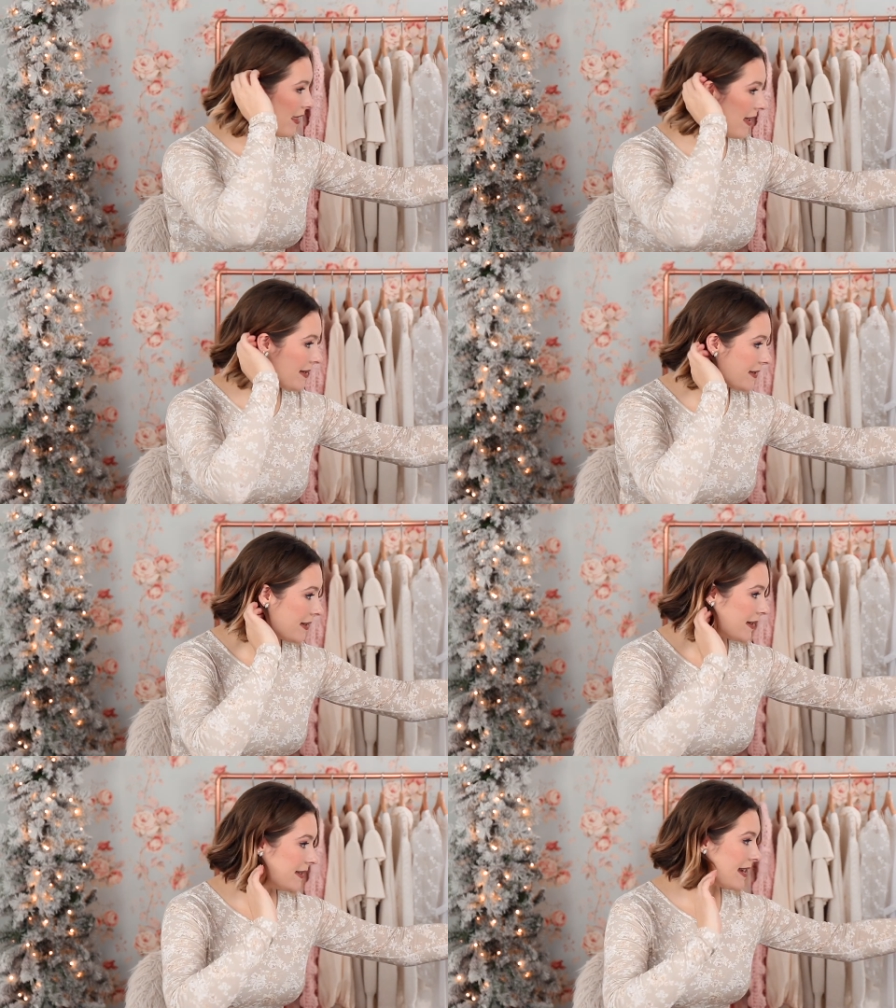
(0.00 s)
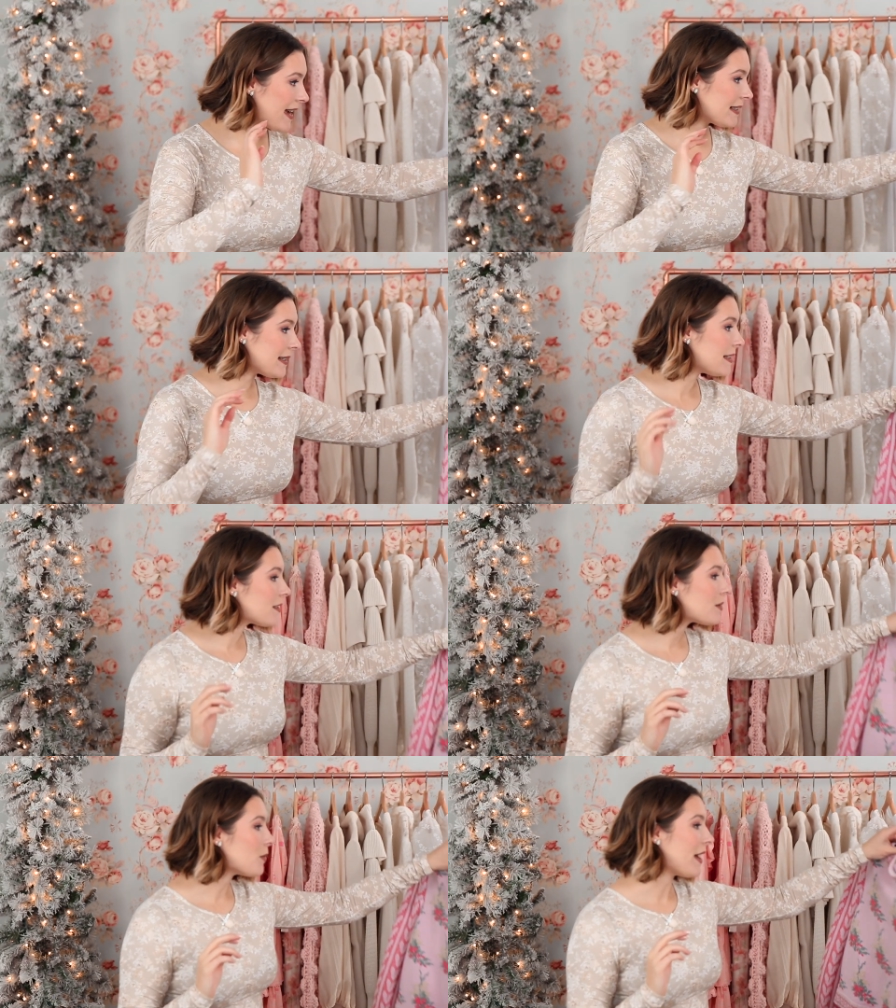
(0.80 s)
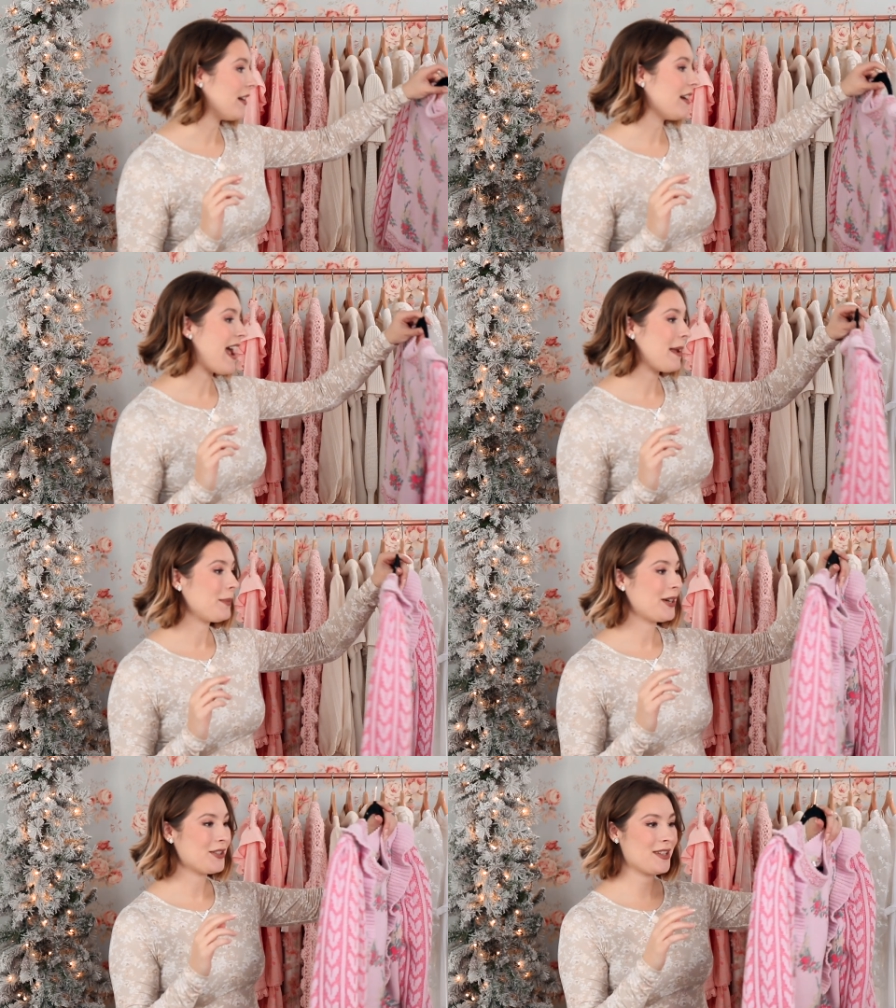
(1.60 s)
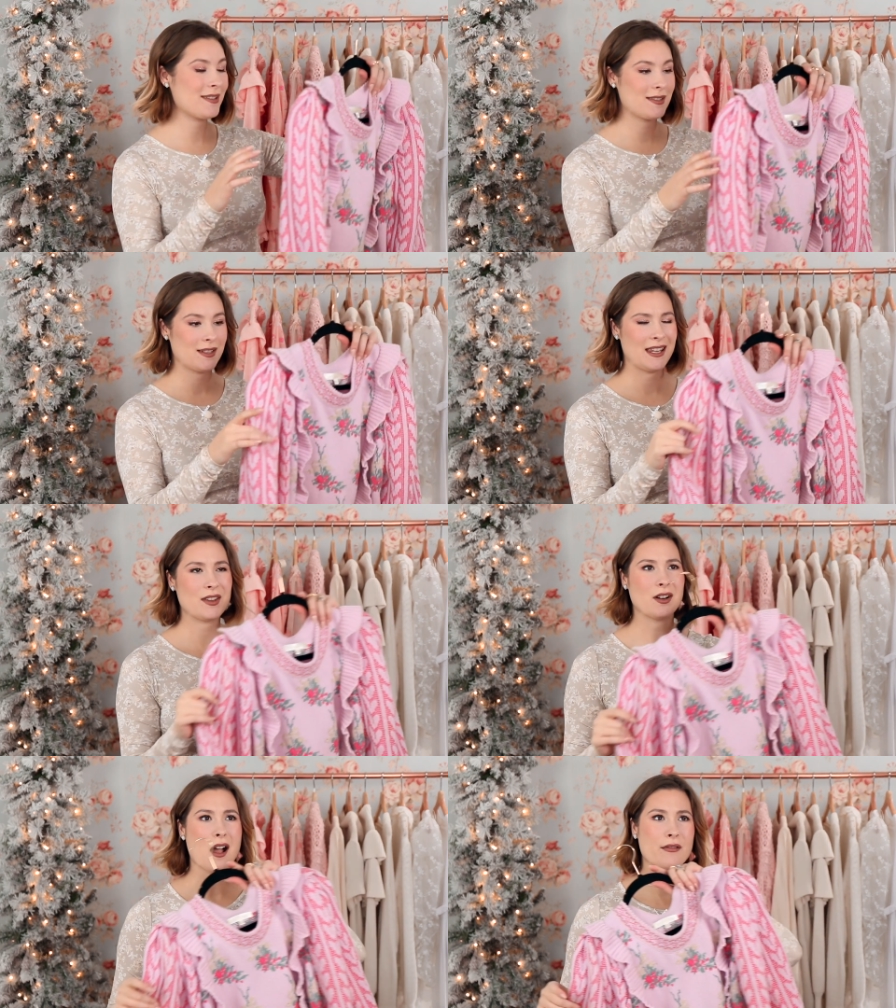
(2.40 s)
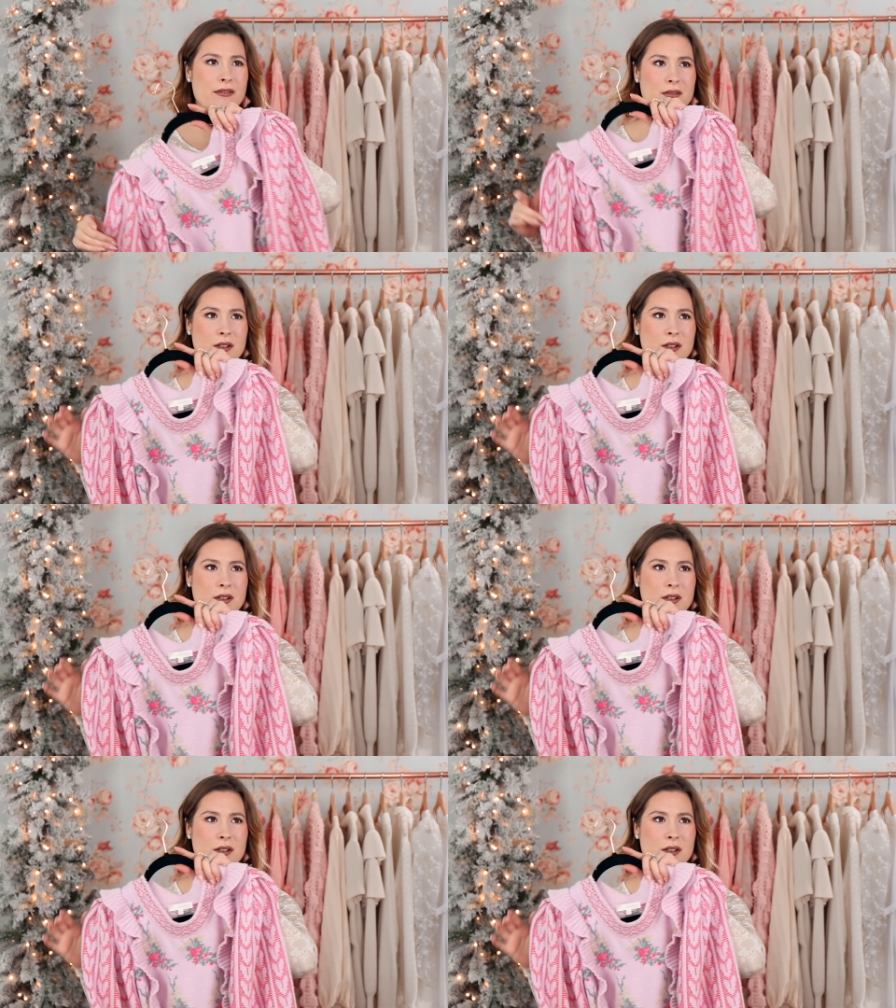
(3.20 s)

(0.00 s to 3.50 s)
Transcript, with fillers: This next sweater I purchased either off